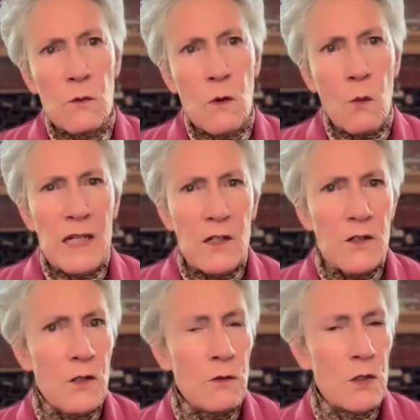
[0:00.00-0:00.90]
what we need
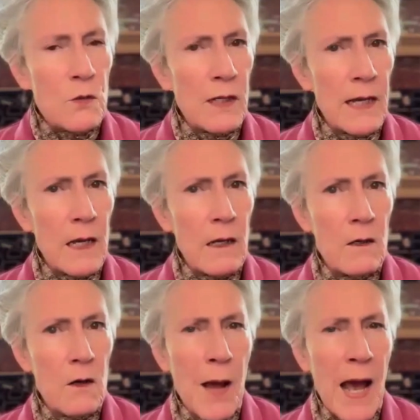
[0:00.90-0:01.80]
to do is really
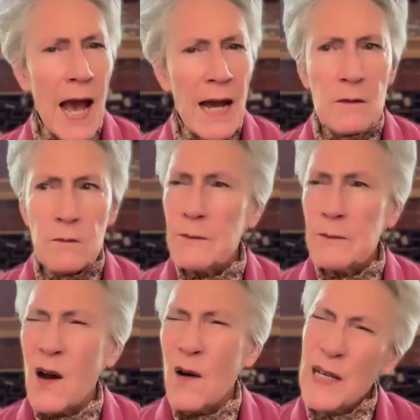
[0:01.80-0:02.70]
go back.
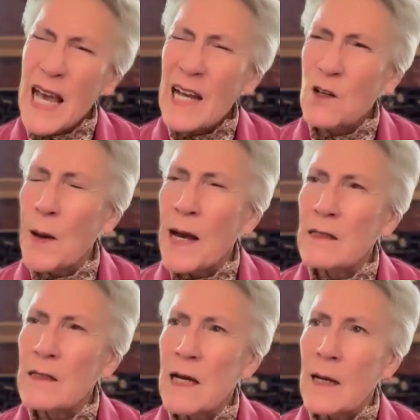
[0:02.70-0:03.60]
Oh, you can't go
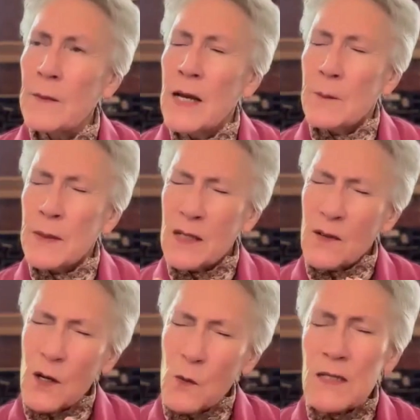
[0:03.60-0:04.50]
back in time. But
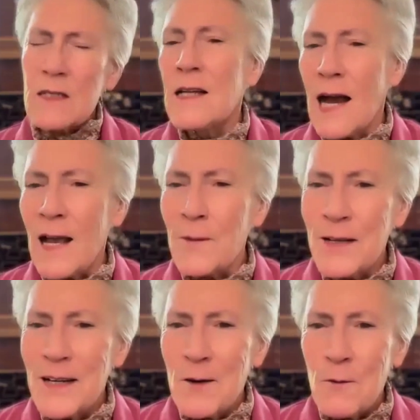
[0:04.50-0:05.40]
there was a time
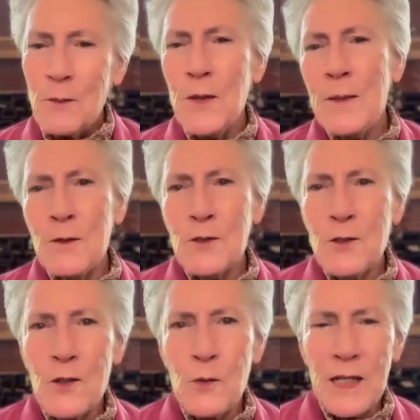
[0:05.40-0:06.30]
when people
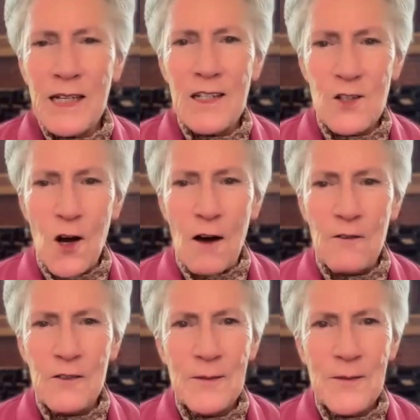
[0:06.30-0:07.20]
took the weekends
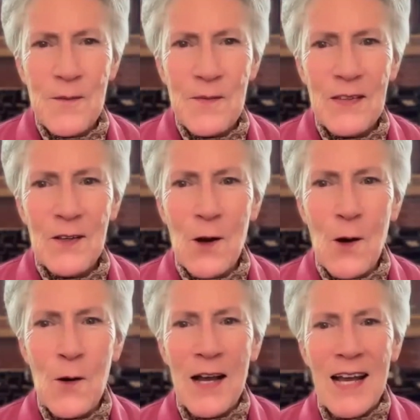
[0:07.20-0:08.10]
off. They
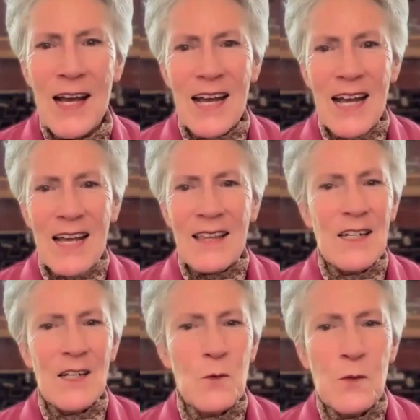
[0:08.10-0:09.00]

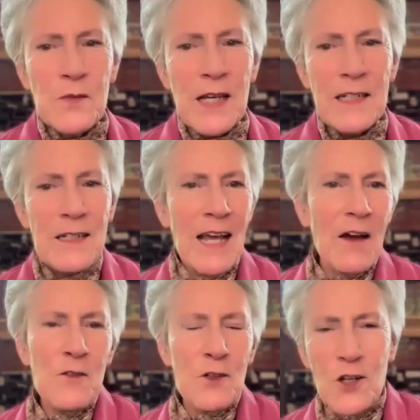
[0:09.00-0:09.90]
didn't
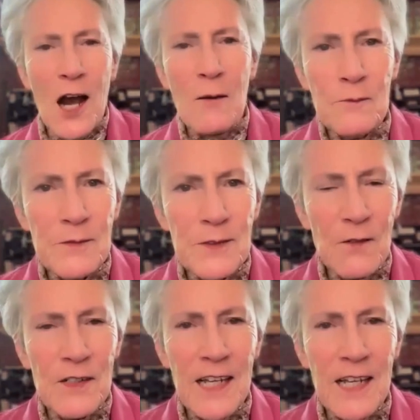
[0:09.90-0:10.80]
have their job
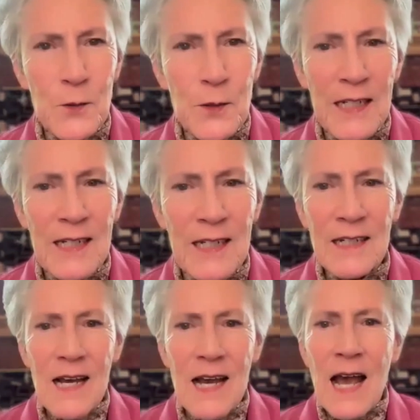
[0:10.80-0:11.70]
7 days a week,
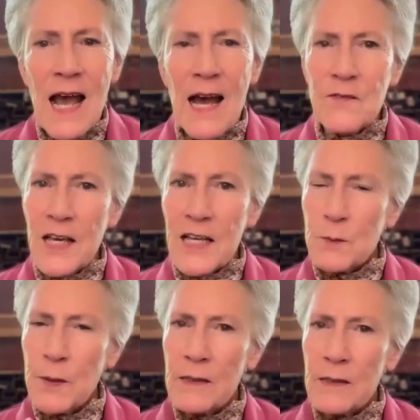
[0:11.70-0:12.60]
and they
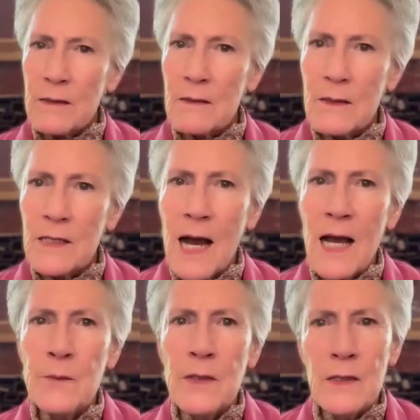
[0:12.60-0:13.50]
spent
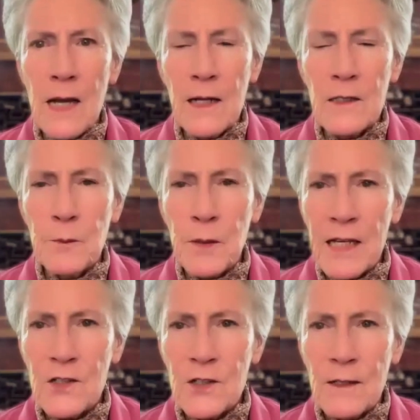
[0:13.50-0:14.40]
time in
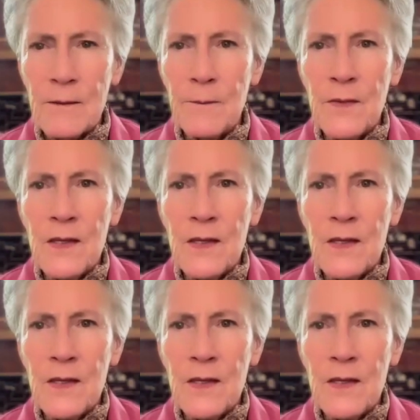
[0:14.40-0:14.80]
contemplation.